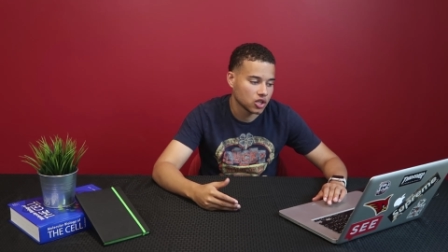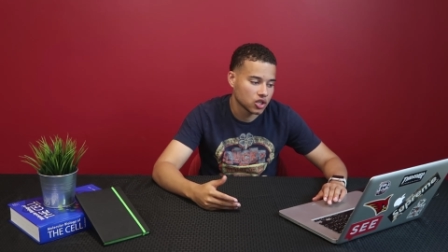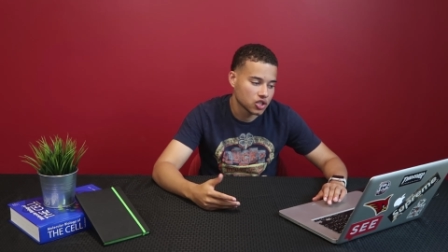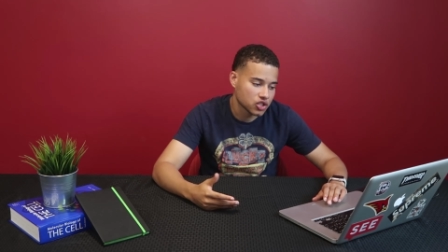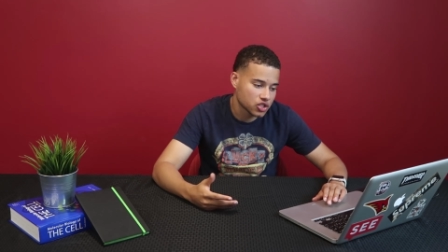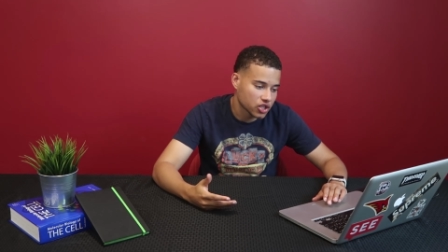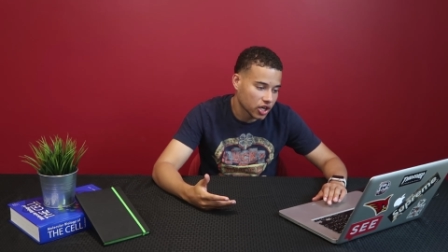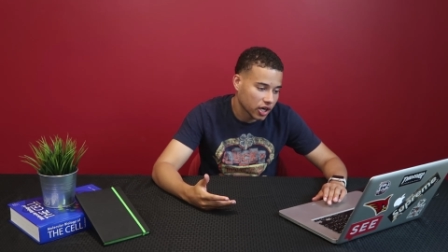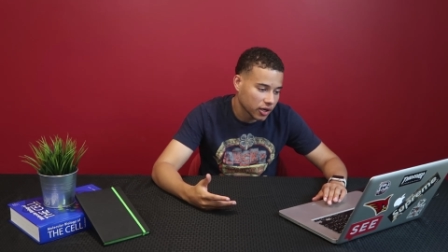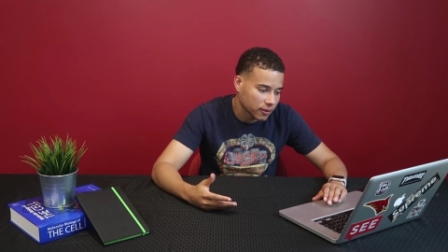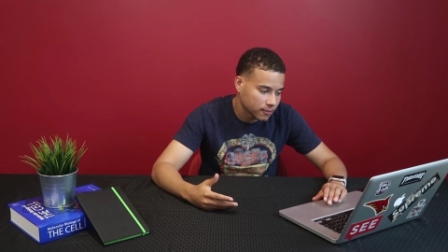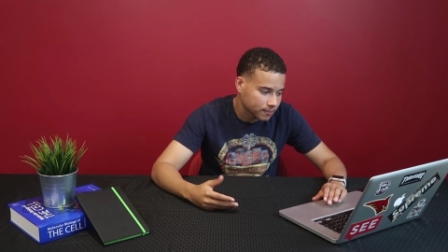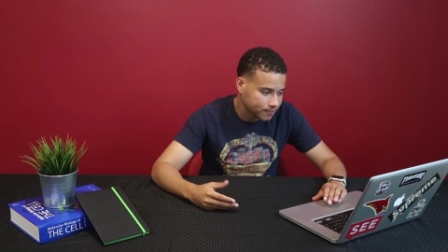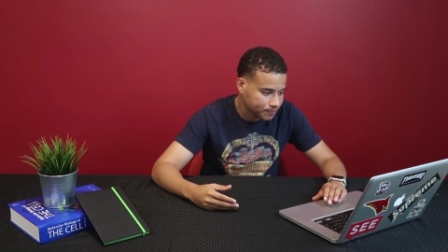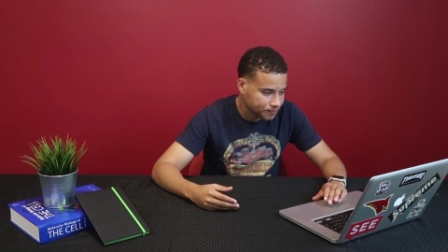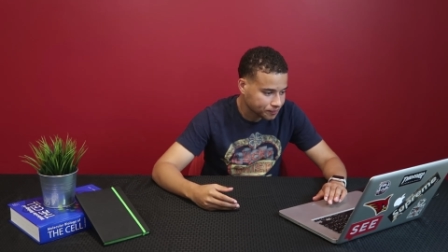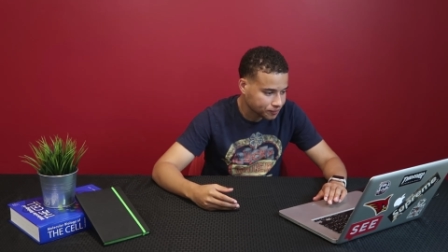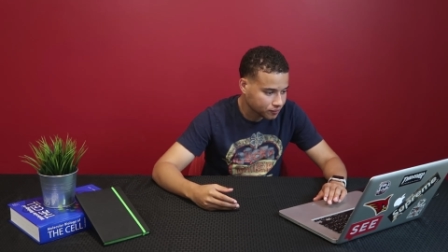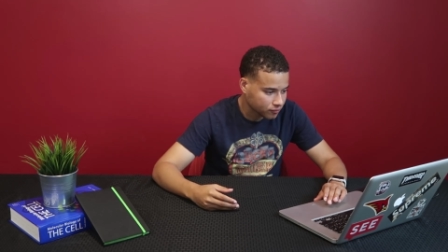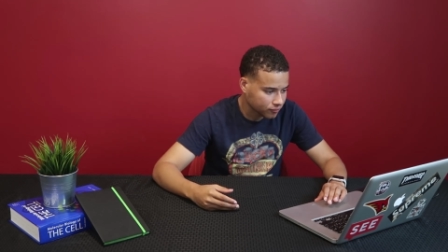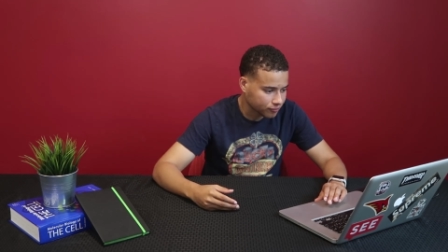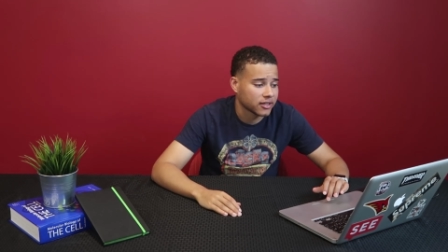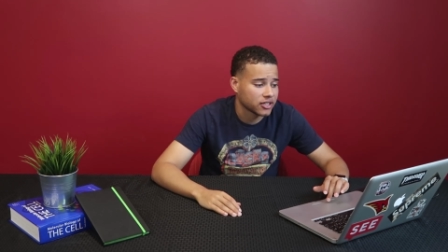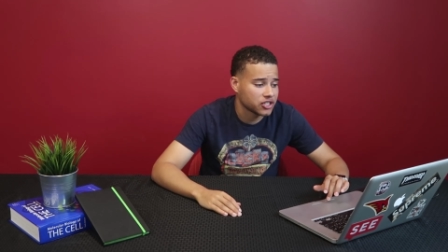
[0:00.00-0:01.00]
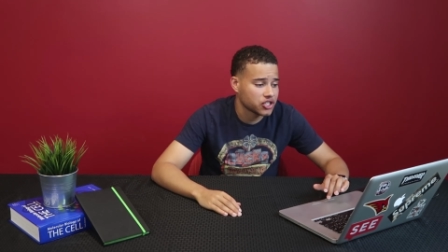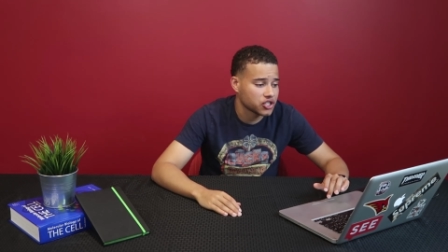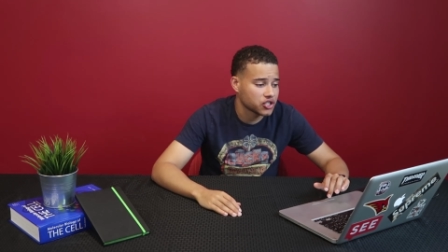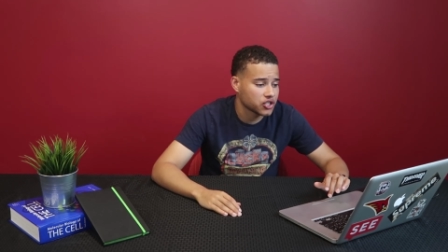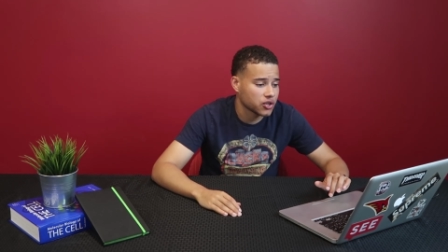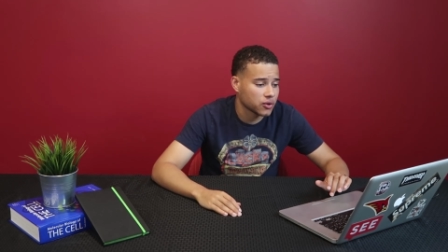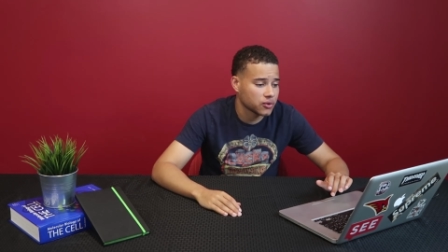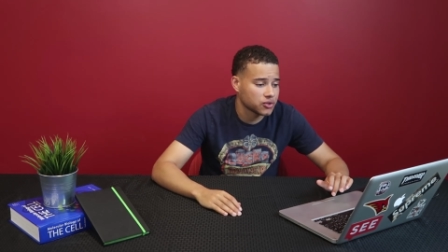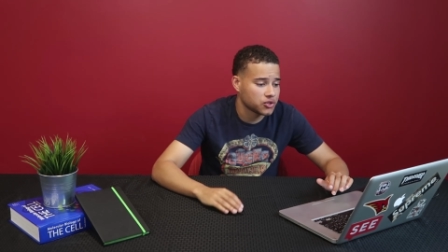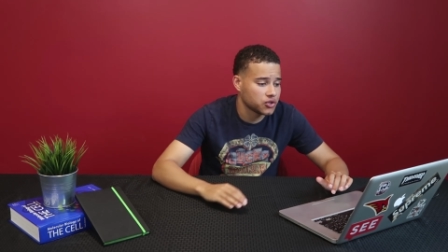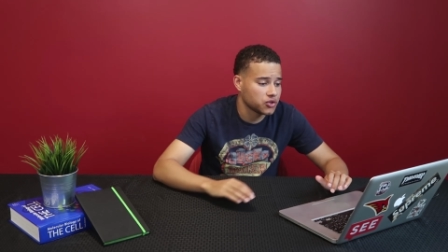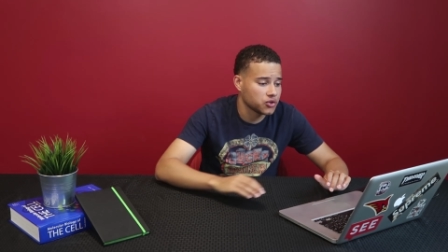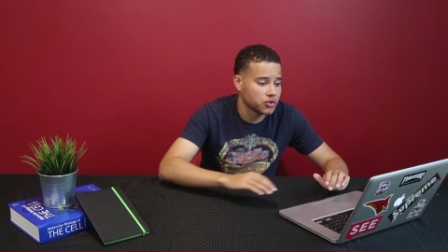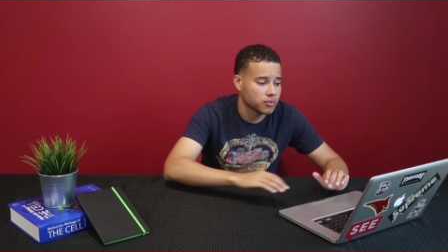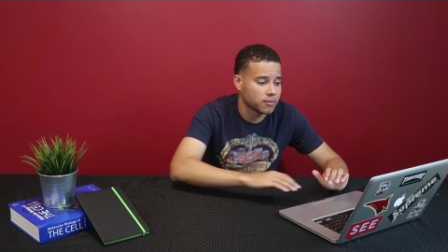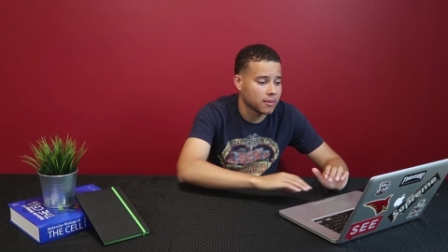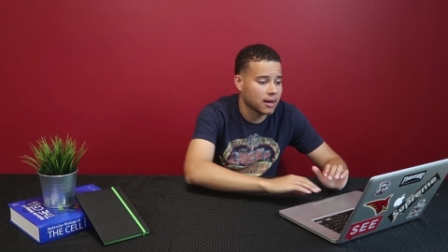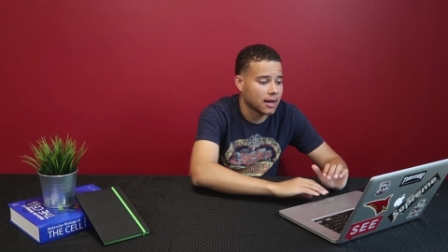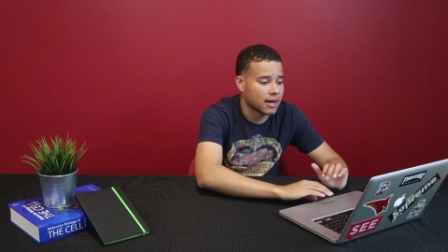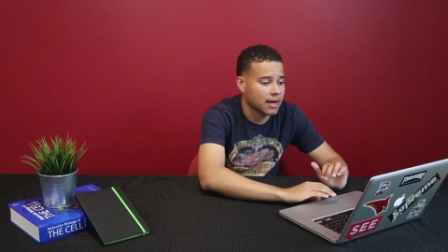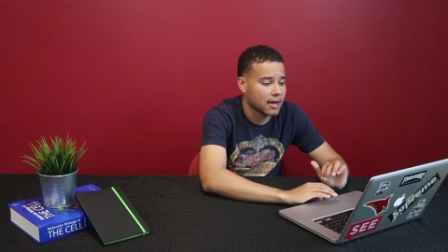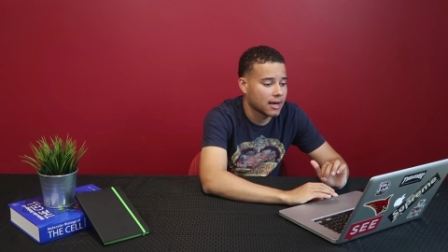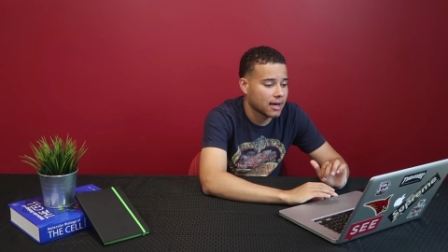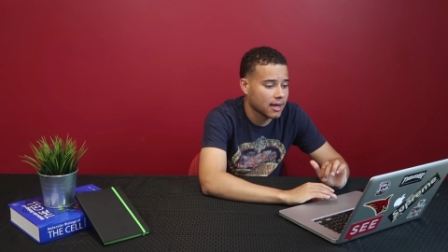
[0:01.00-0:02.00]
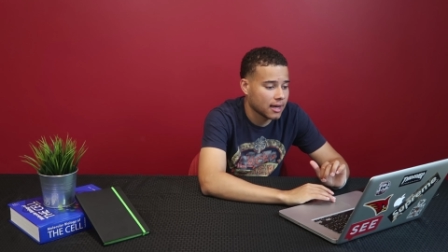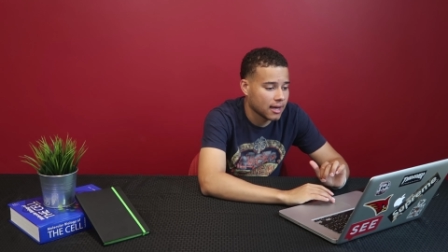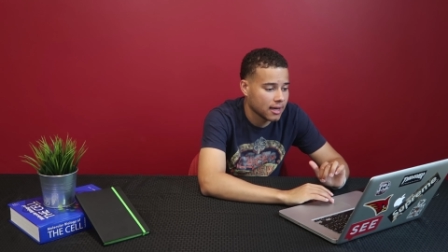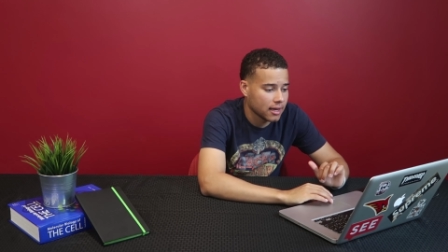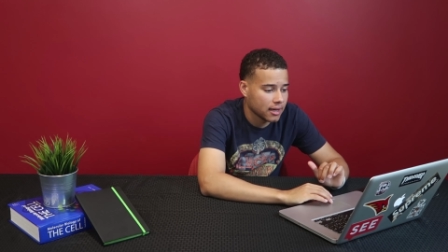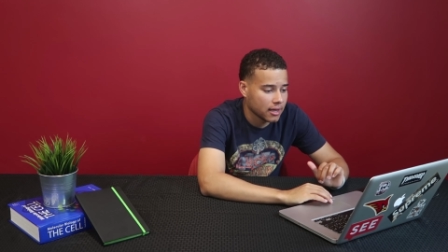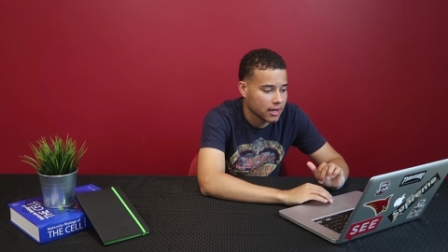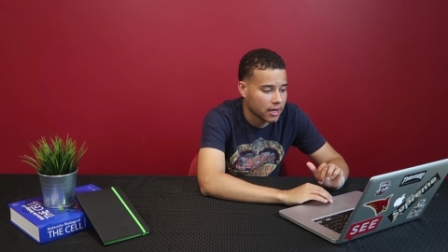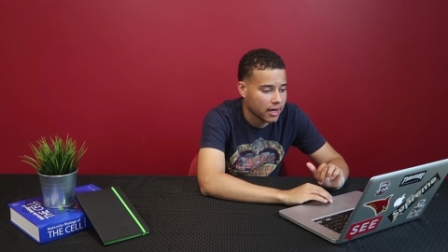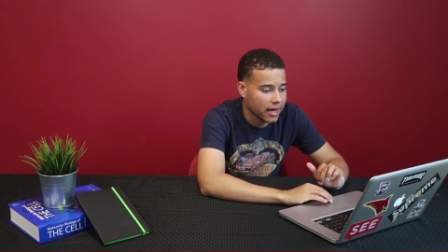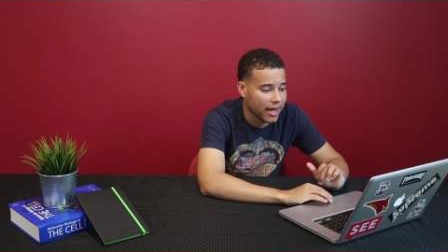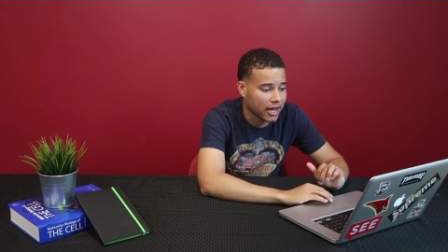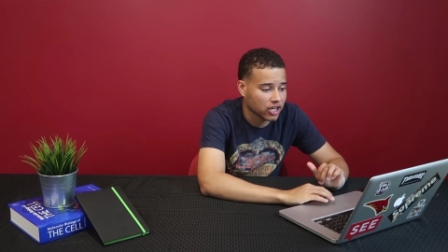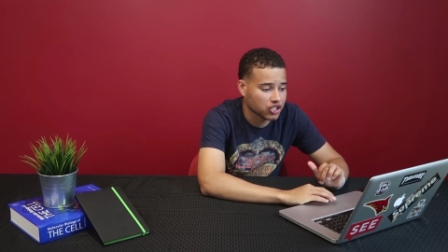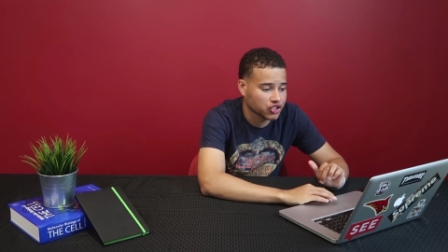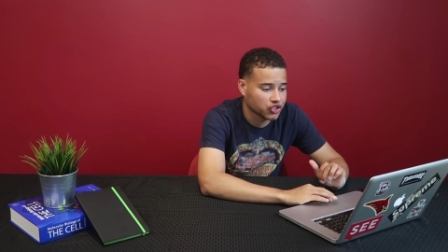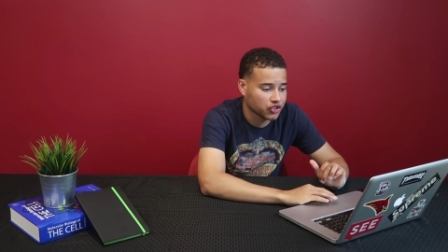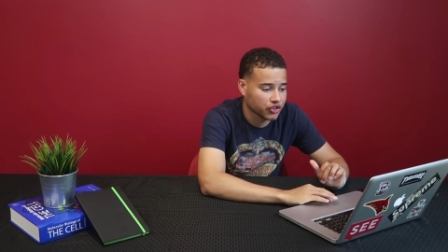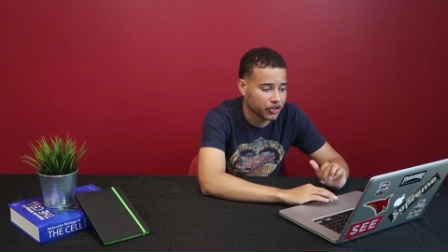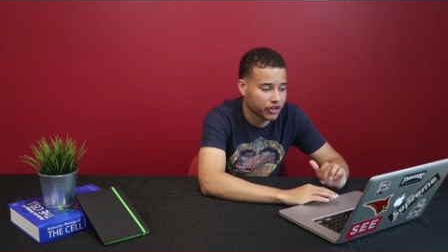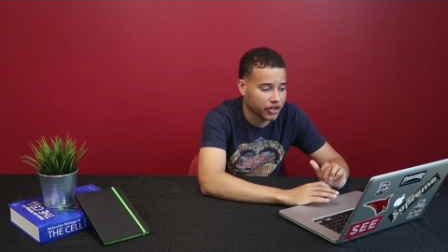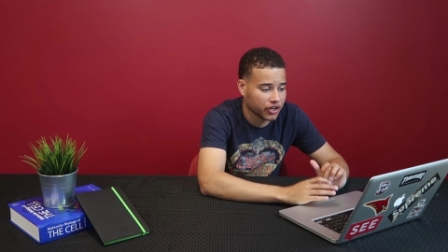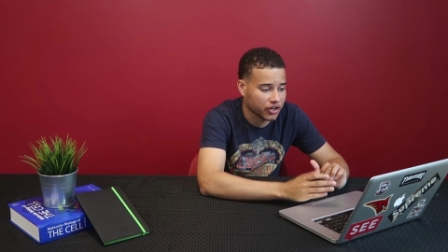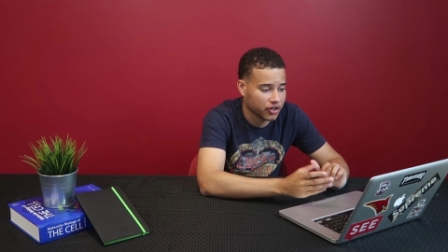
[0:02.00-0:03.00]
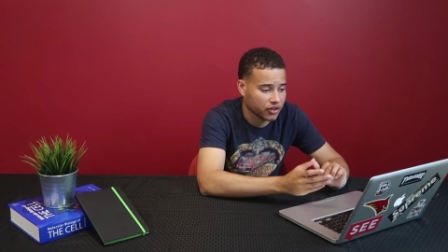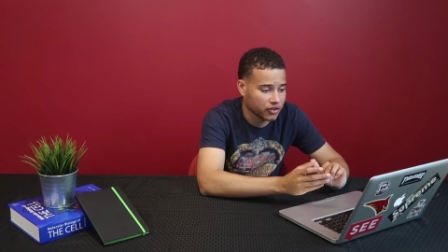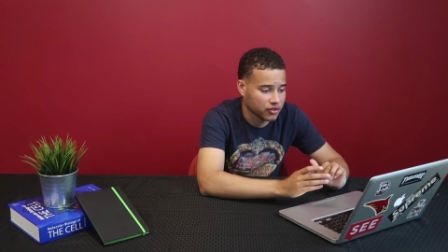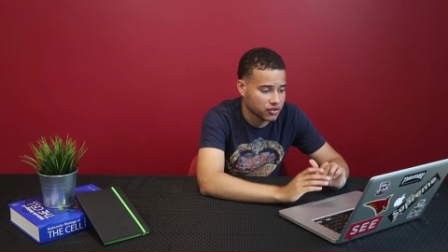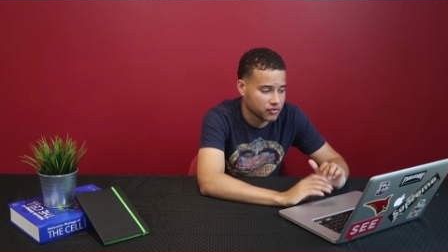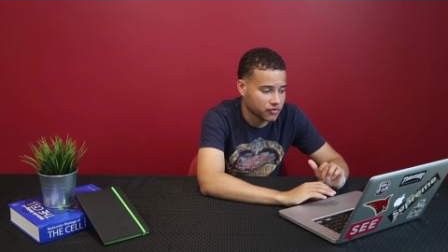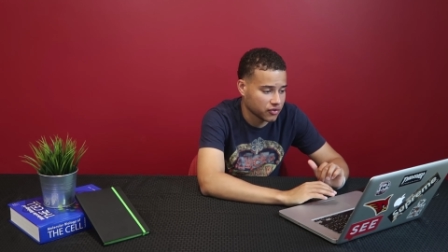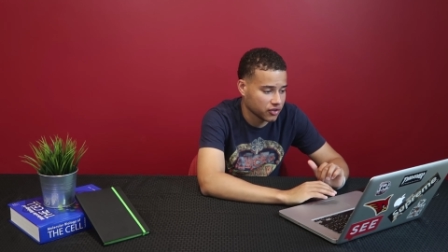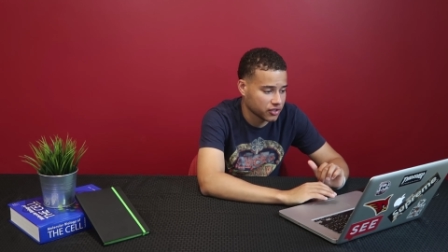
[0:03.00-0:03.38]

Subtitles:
So let's just go to my extracurriculars,